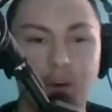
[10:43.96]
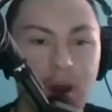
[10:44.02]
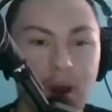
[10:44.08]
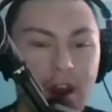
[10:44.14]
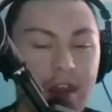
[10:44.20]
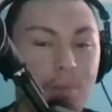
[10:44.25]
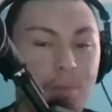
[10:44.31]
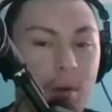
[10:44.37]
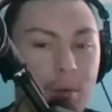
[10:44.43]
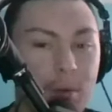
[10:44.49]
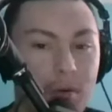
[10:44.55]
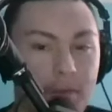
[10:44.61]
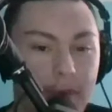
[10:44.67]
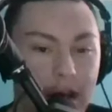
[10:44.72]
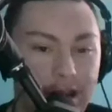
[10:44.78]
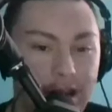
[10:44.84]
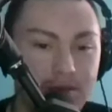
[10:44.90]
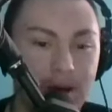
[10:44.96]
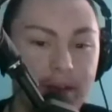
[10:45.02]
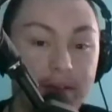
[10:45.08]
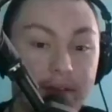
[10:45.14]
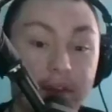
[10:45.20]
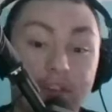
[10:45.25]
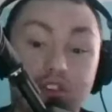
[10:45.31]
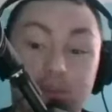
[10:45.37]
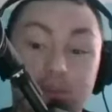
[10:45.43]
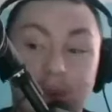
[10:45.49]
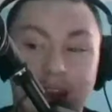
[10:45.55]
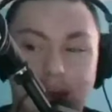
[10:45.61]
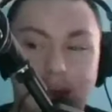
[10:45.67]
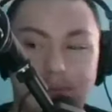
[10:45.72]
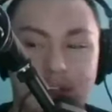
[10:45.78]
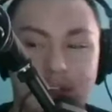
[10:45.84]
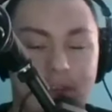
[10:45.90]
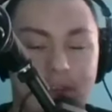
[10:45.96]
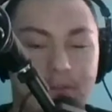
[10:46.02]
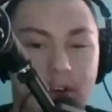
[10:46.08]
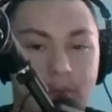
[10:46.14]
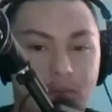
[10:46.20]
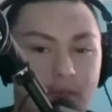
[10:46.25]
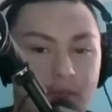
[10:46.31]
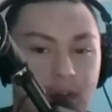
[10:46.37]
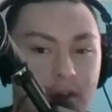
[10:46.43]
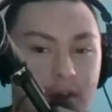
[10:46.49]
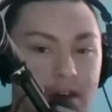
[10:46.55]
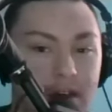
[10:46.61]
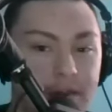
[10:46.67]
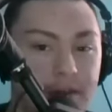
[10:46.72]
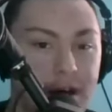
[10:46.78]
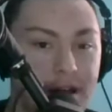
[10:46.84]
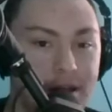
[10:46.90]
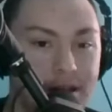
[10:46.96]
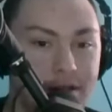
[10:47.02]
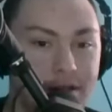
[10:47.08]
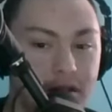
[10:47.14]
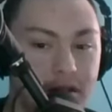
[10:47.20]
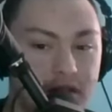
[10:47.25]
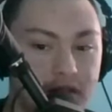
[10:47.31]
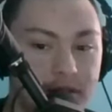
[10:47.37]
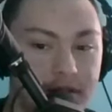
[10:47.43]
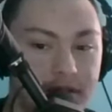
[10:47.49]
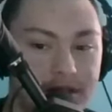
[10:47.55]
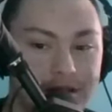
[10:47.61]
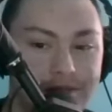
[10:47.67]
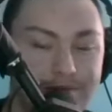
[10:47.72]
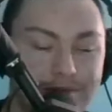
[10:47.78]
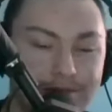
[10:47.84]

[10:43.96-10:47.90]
So where can people find you on social media platforms if they want to follow you, Christopher?